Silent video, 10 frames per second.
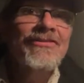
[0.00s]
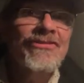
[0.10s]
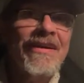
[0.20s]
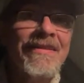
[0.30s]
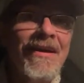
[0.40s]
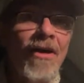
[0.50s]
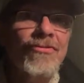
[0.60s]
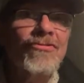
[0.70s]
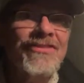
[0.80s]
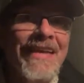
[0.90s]
check the
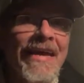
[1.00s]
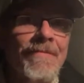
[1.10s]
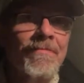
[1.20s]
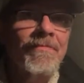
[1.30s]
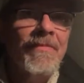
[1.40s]
author's name